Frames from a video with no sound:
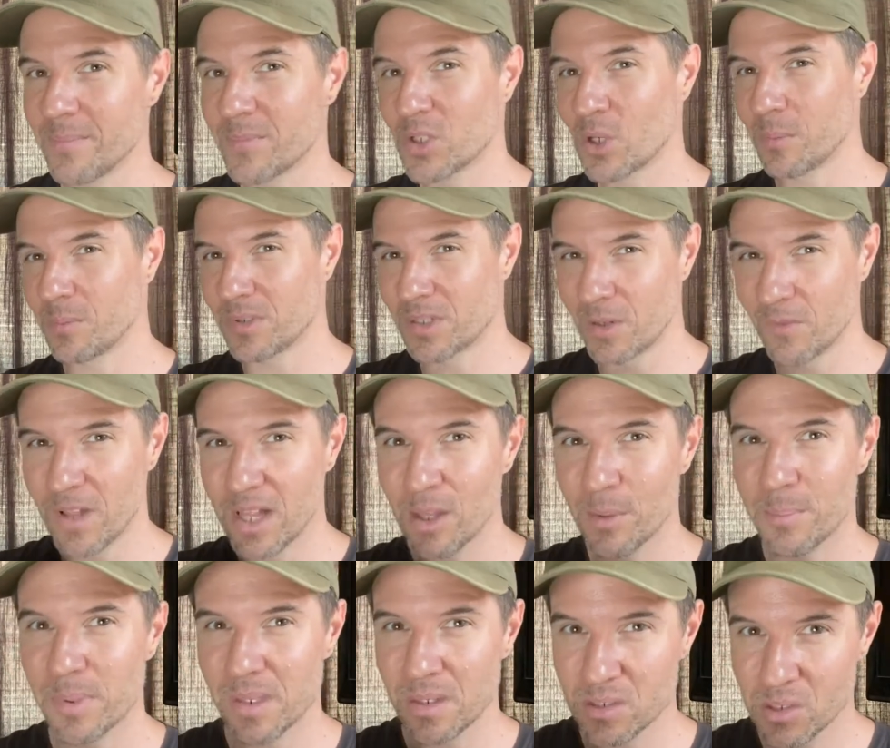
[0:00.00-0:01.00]
So I'm
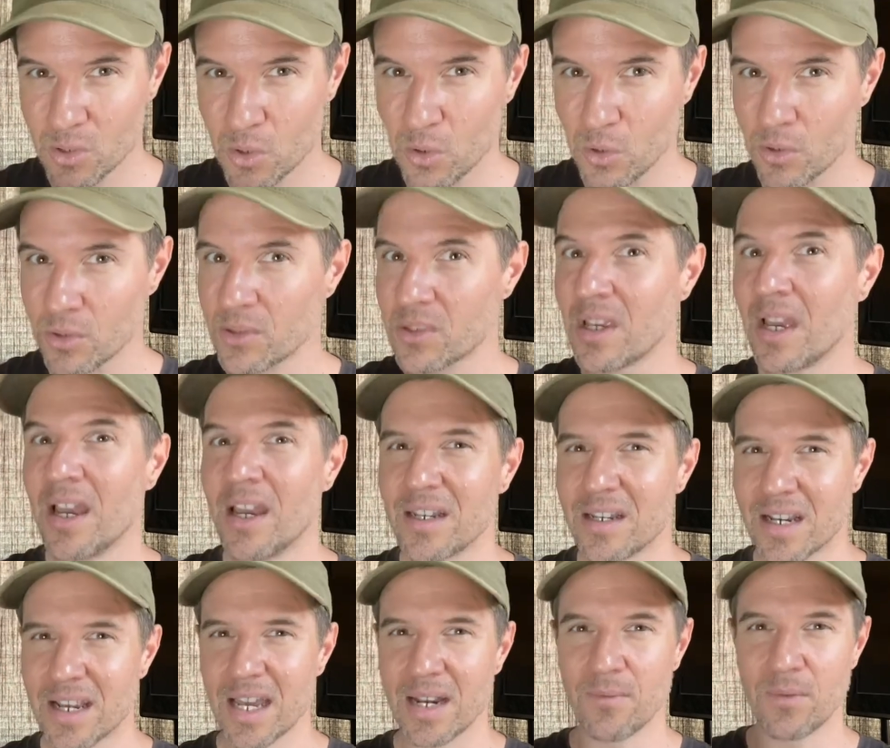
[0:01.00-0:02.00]
developing these tools to
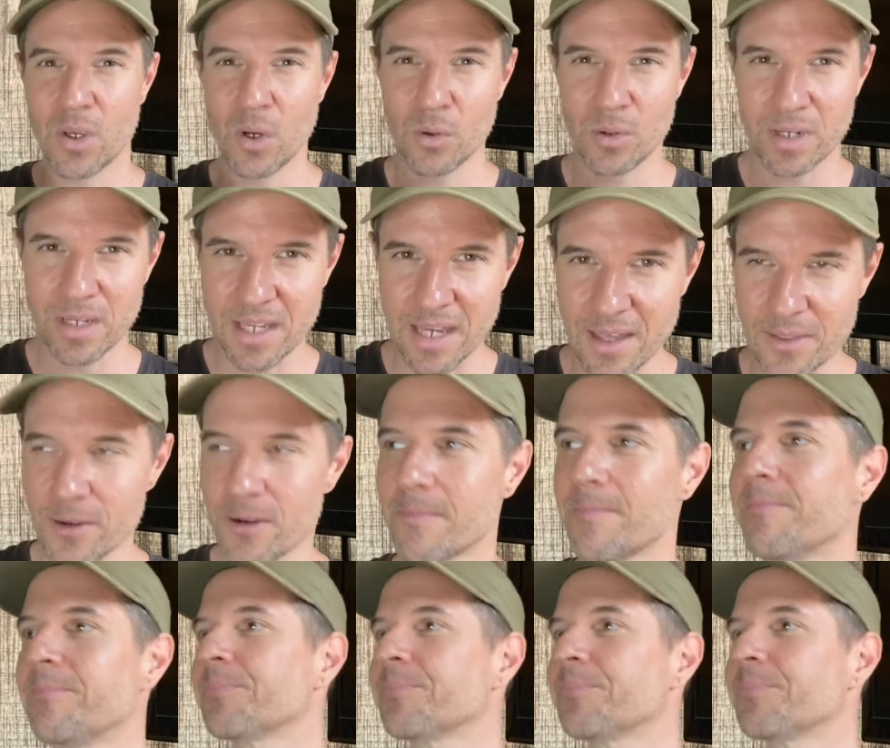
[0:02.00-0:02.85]
kind of go together.